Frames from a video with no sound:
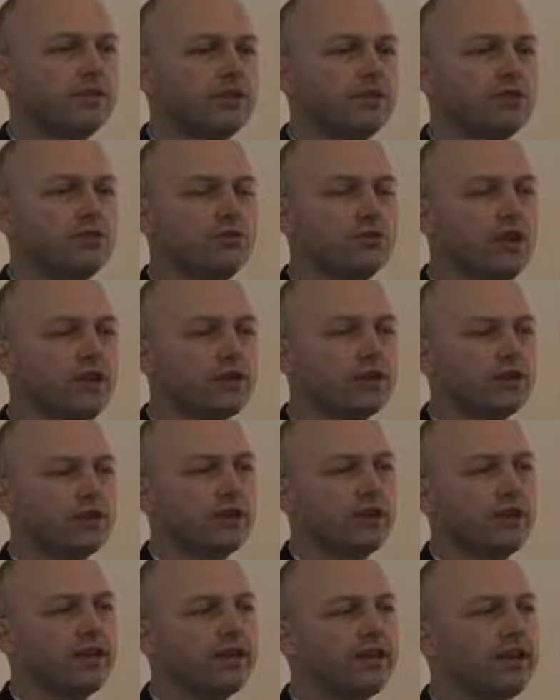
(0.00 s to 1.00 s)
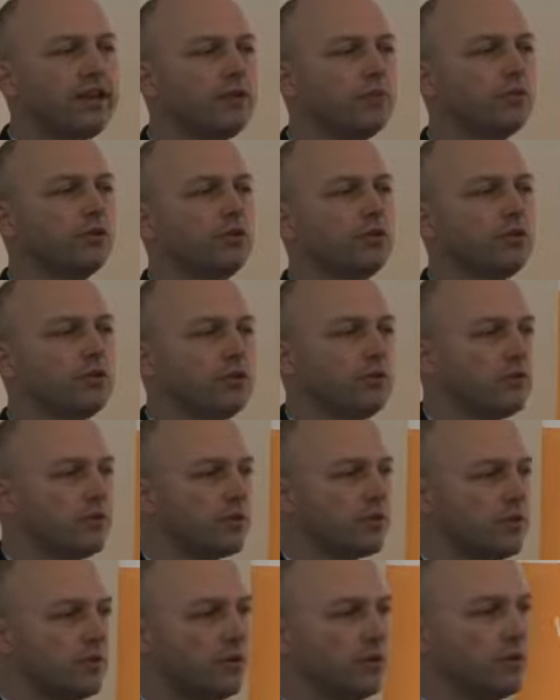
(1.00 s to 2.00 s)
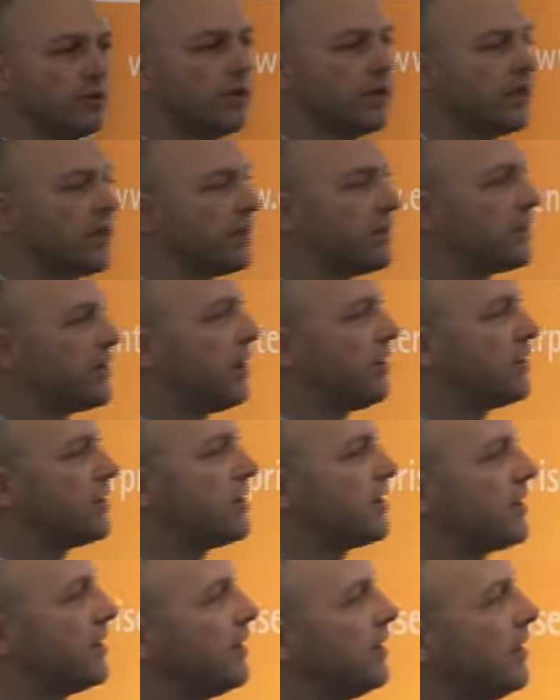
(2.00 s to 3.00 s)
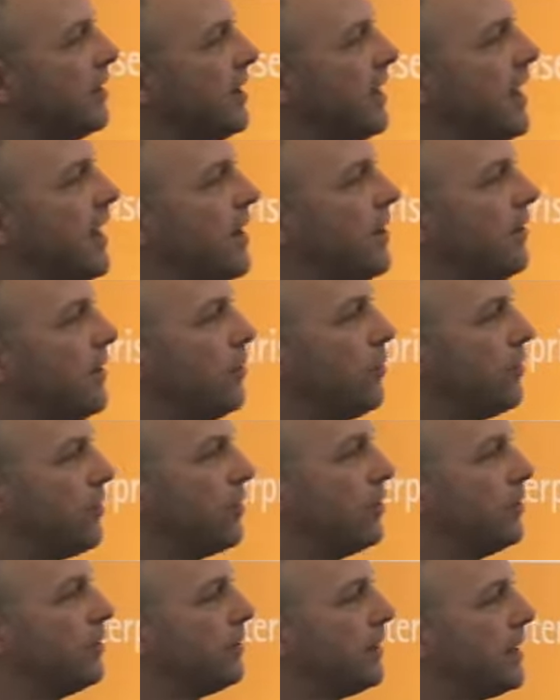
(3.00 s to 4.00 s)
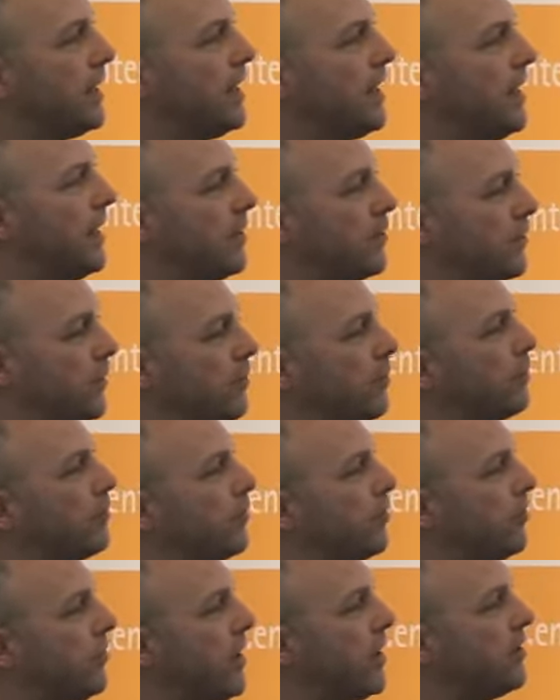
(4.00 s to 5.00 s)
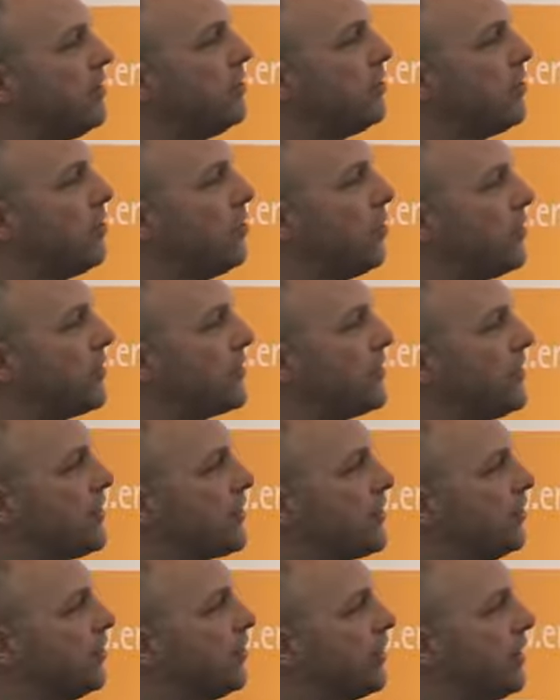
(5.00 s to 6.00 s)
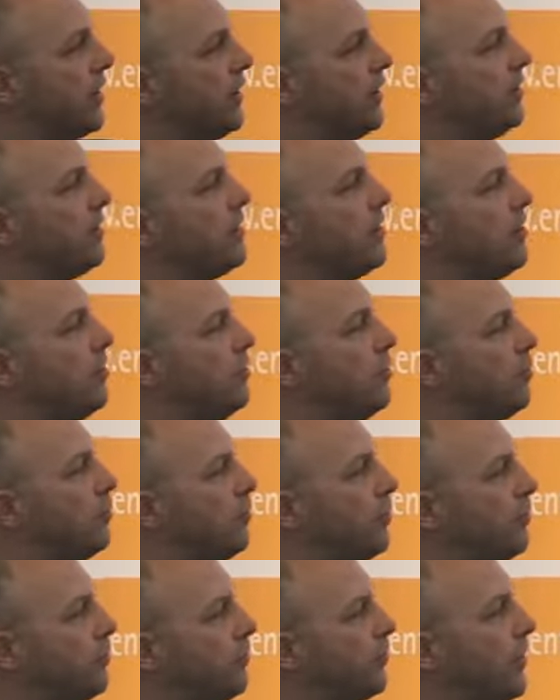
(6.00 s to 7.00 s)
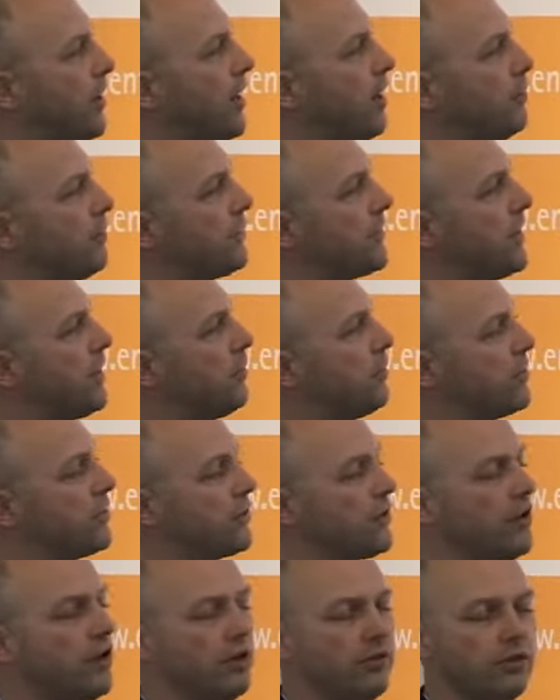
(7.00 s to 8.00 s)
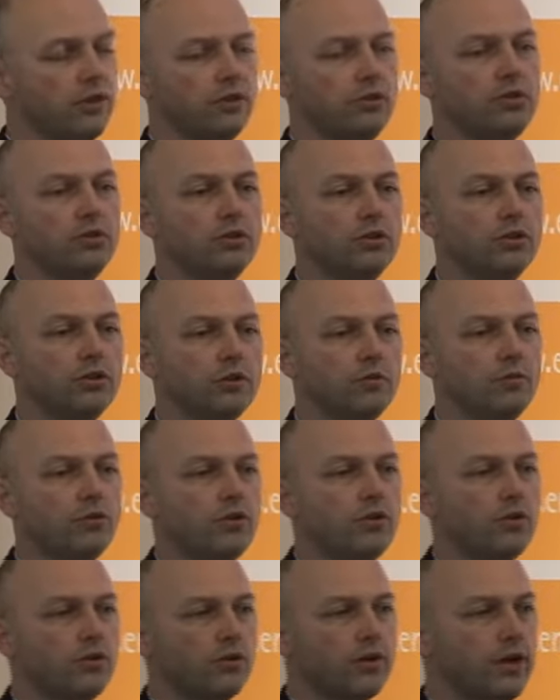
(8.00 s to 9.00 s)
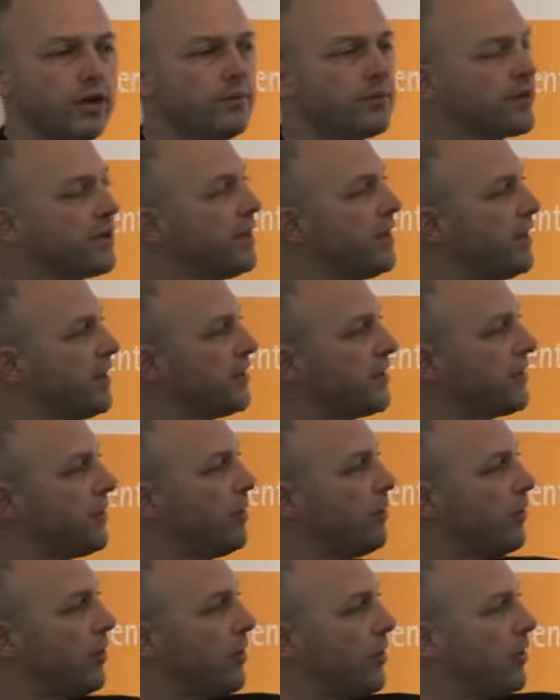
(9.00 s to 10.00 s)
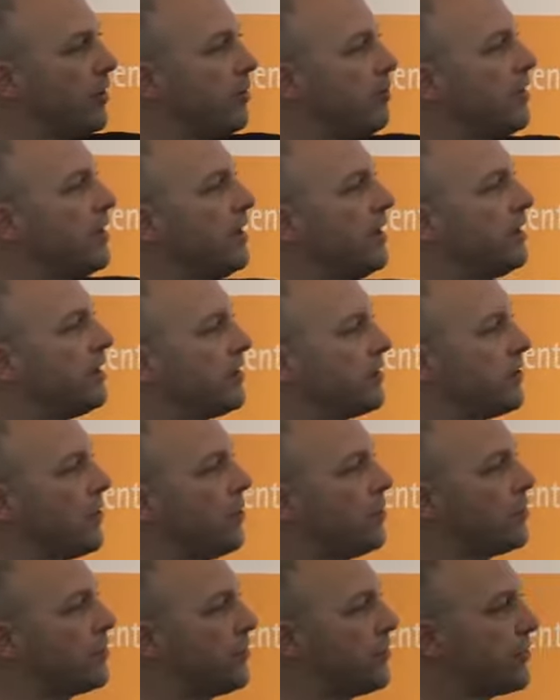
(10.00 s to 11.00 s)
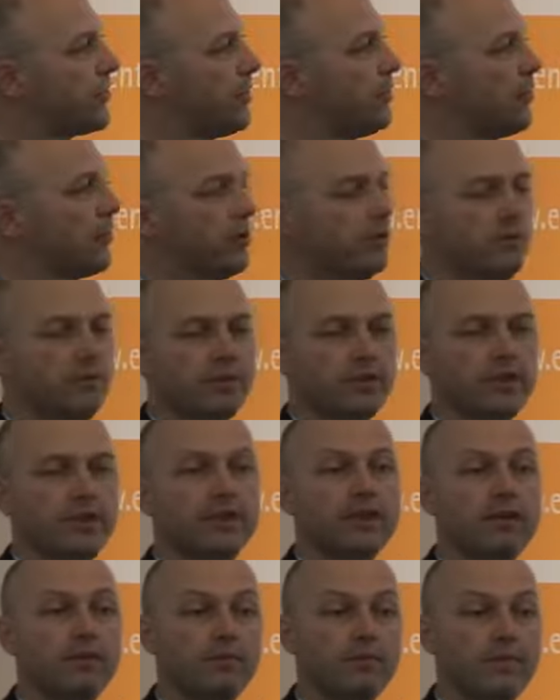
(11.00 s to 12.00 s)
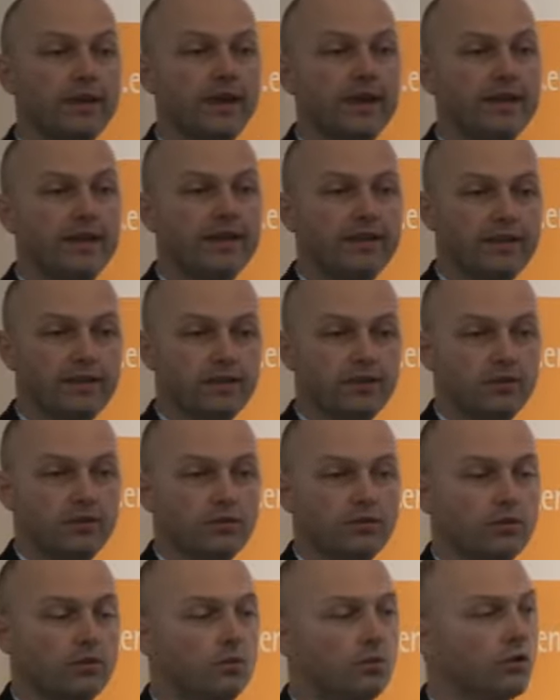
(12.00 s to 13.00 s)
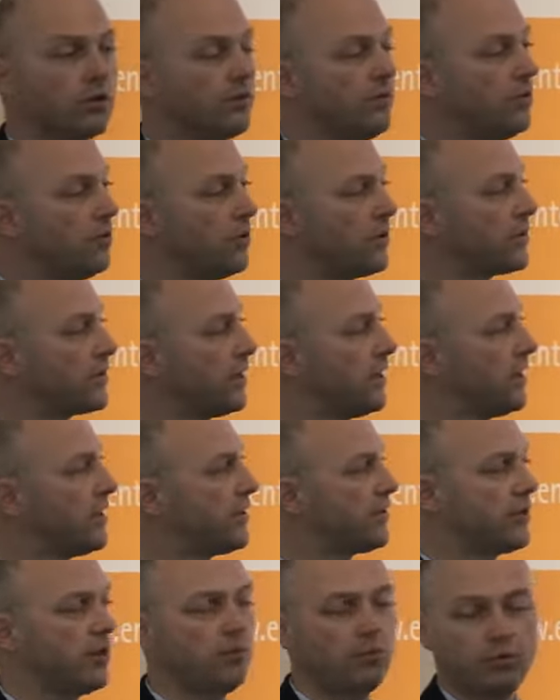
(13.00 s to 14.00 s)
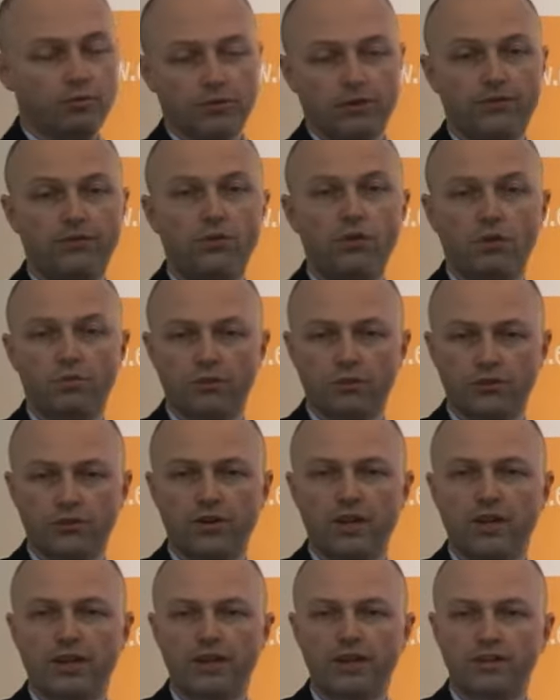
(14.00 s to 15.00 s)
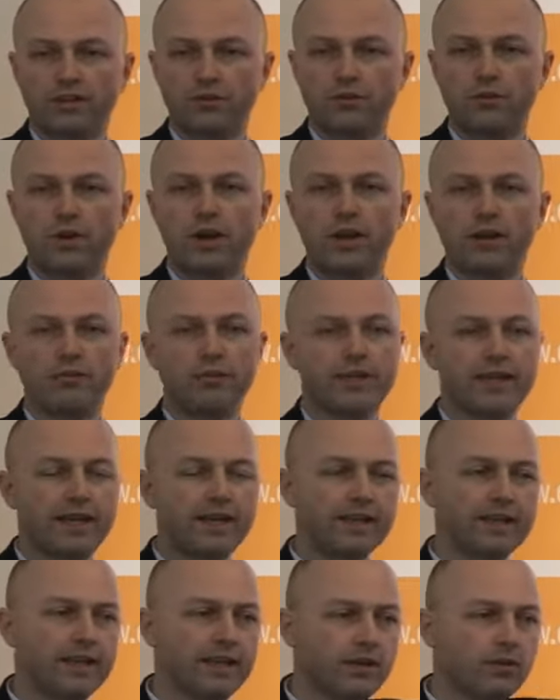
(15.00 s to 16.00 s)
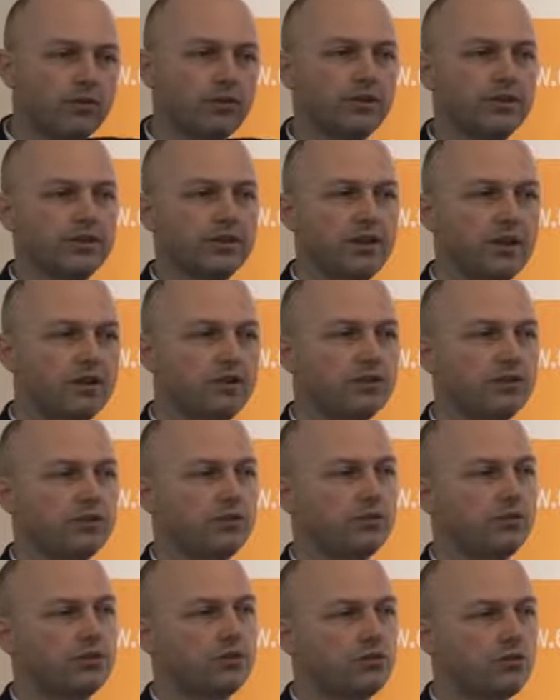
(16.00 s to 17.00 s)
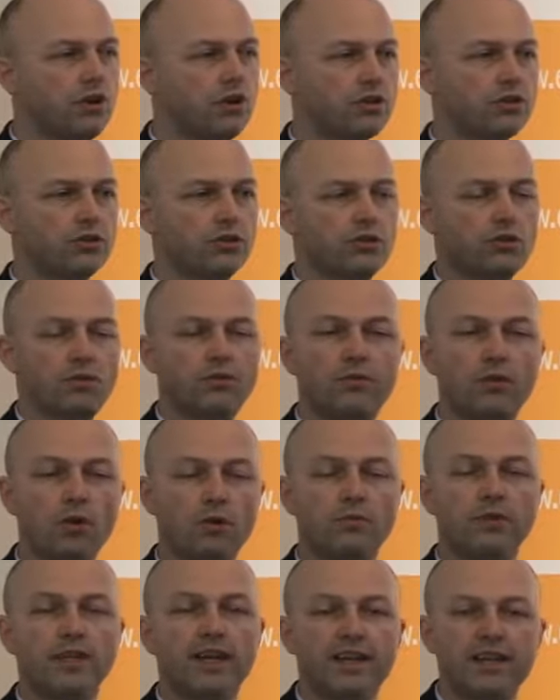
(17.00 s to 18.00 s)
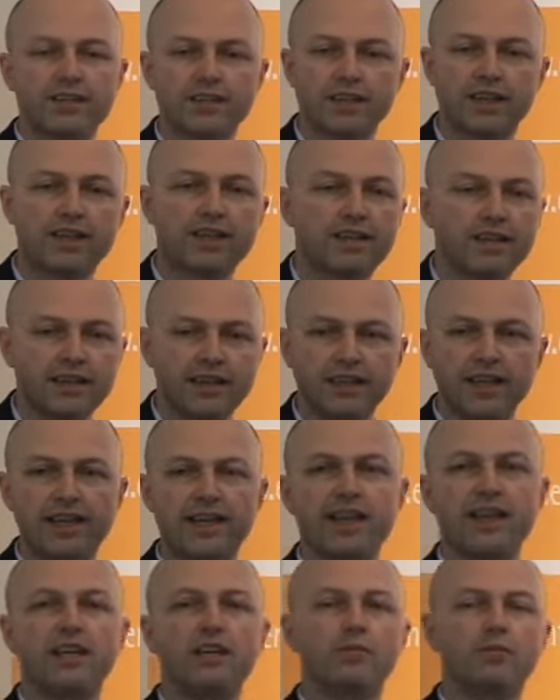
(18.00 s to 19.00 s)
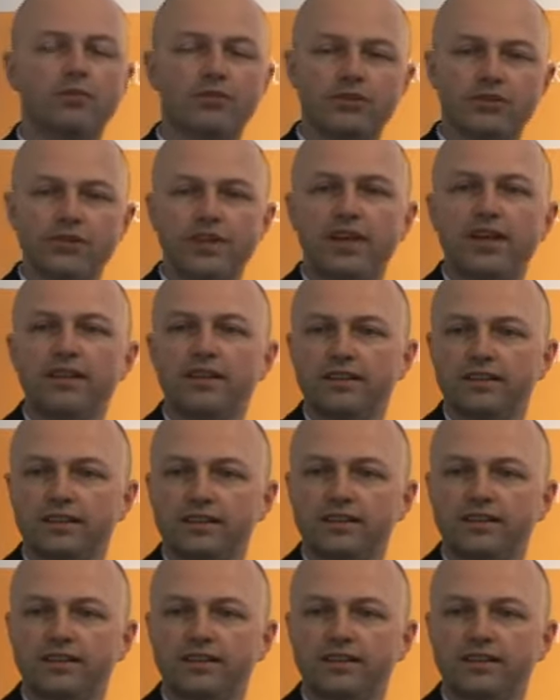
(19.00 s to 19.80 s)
This structure can enable you to start to say, now that as we create new courses and look at new problems that we're solving, new learning programs, some are going to be social, some are going to be embedded in the workforce, some will be formal training as well. But that really starting to structure or formalize that 80%.